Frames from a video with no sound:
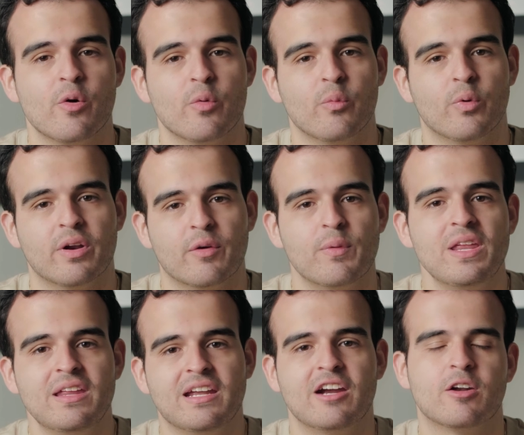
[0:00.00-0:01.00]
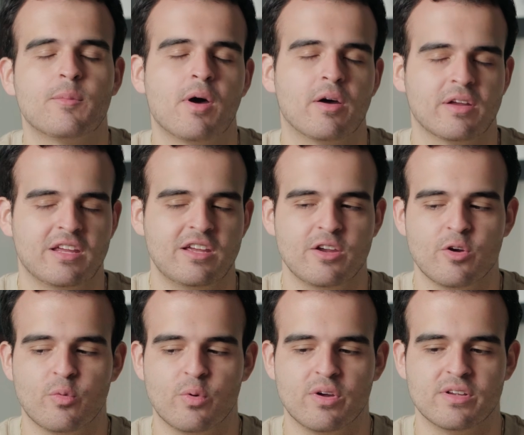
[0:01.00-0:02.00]
What I really cared about here
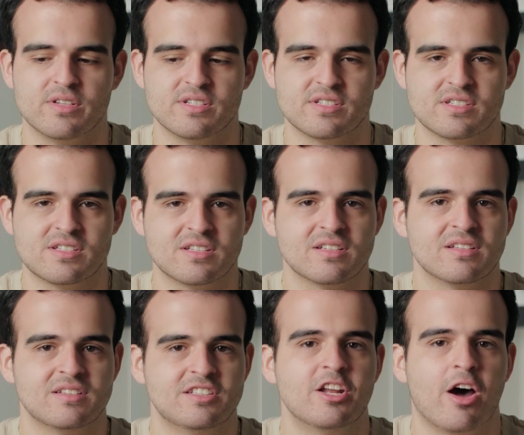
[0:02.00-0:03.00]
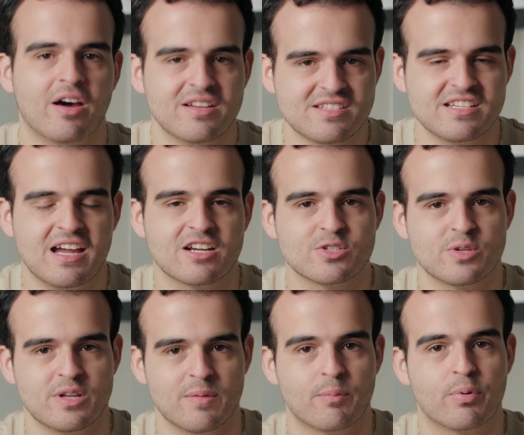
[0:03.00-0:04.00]
was, did Audeze
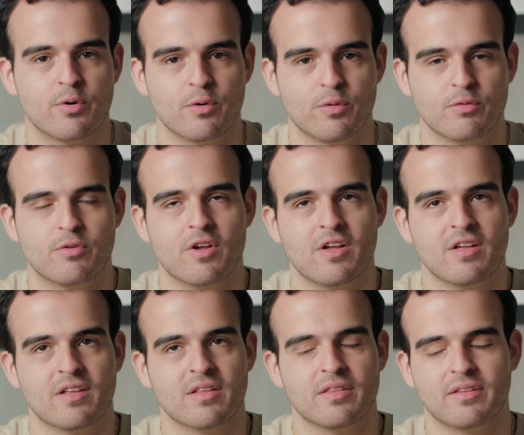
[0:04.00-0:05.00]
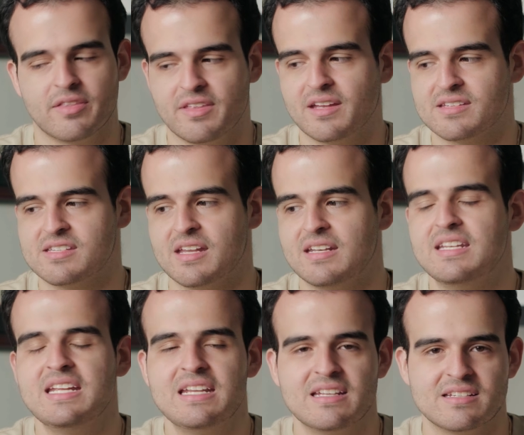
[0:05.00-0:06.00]
actually improve the things that
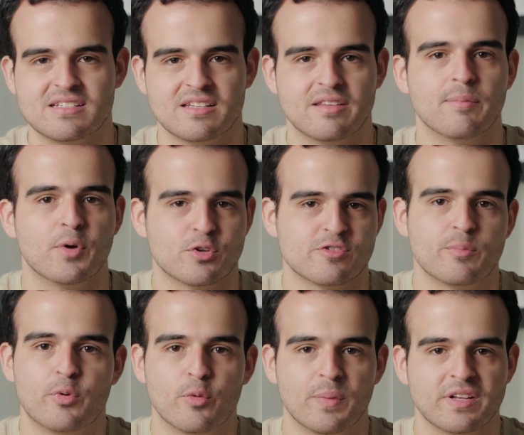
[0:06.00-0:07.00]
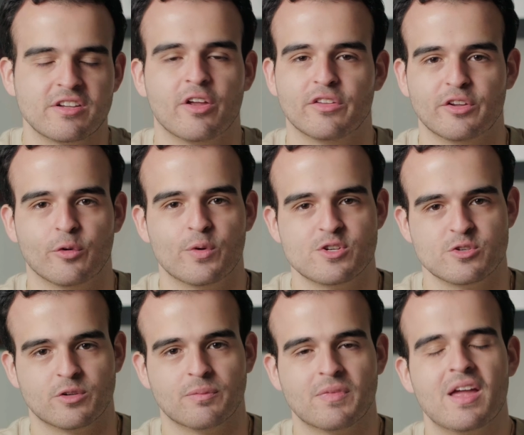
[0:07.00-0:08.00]
needed the most improvement on the
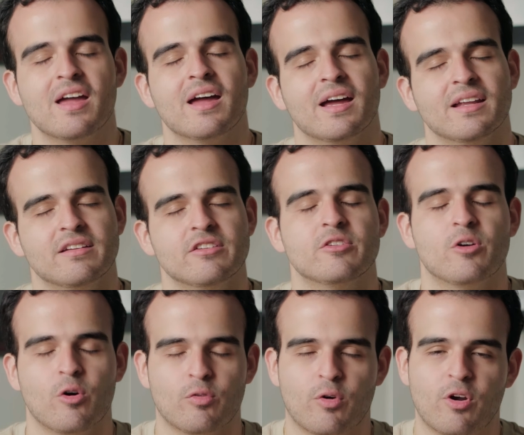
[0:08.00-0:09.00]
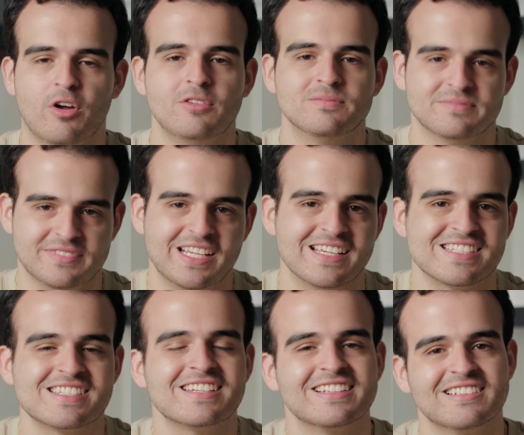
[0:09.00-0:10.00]
original? And overall,
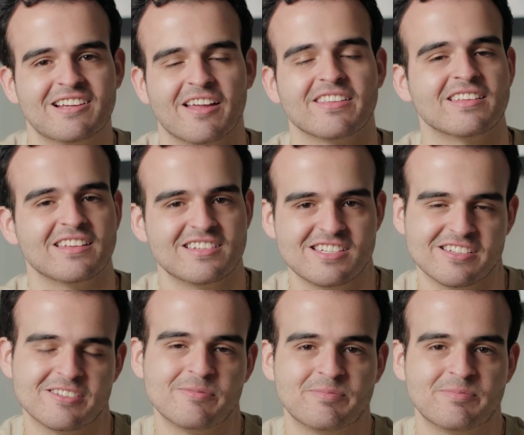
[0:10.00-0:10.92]
yes, I think they did.